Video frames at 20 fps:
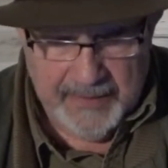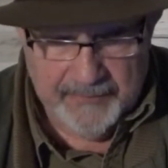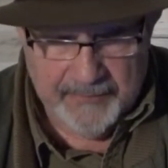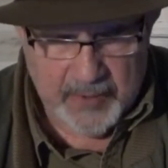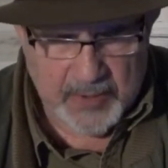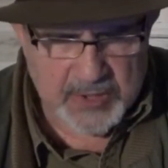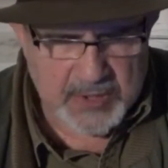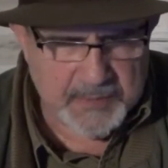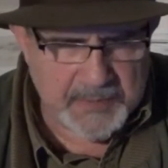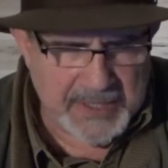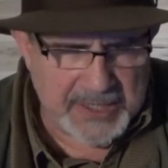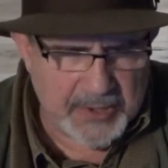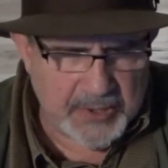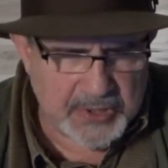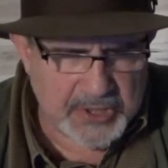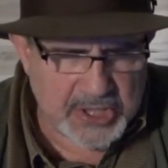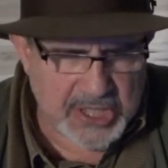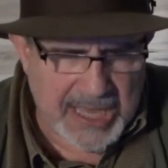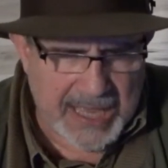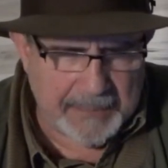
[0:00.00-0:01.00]
1 Peter
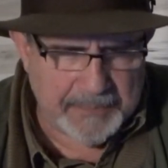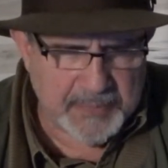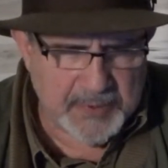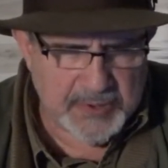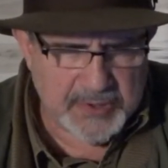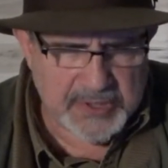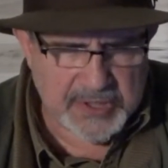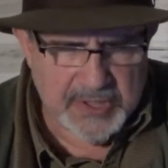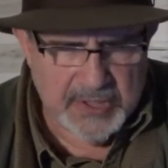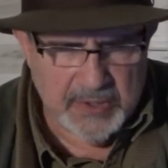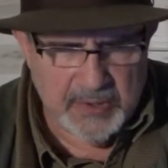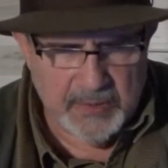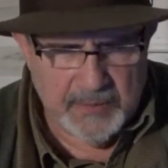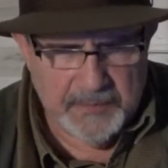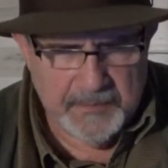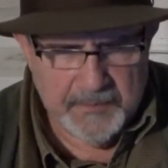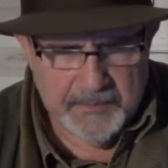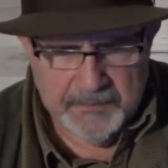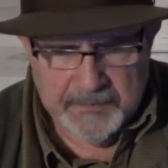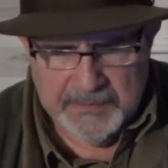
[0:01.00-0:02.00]
chapter
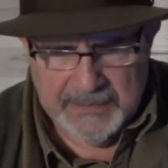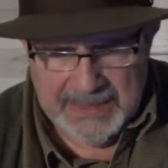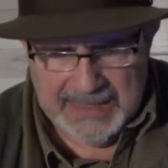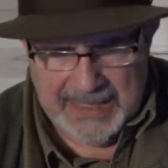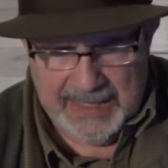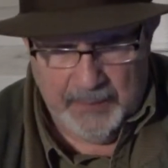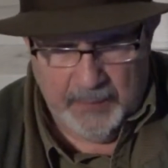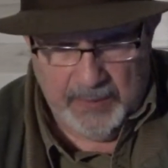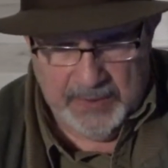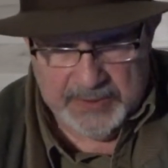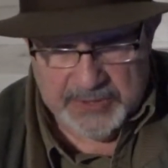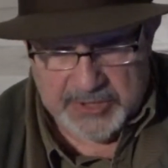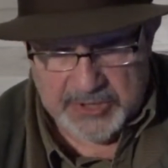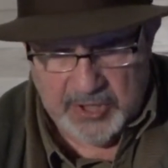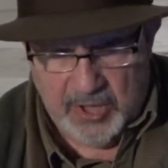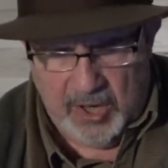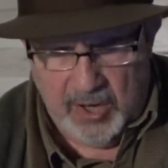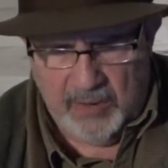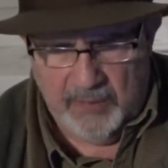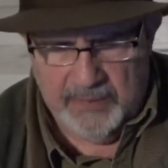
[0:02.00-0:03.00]
2, and we'll
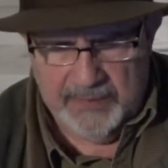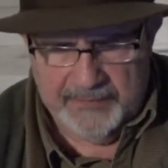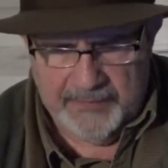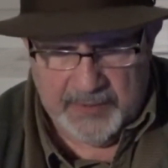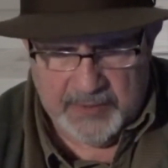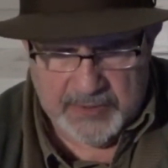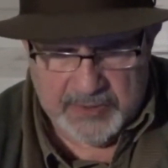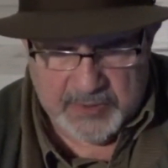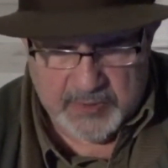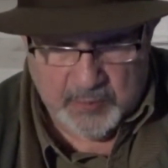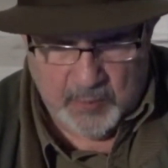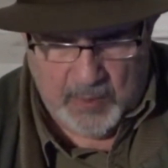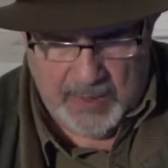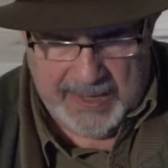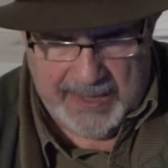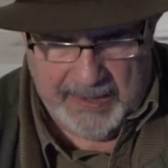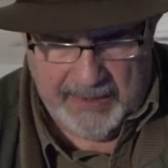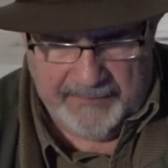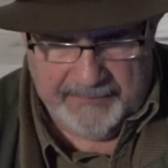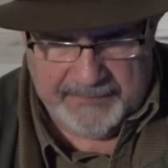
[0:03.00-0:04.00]
start with verse
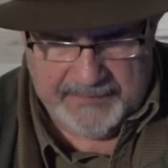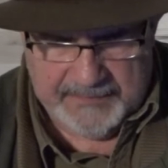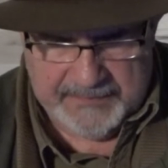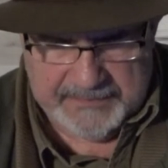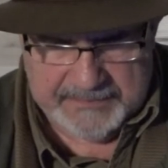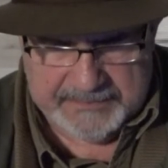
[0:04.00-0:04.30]
12.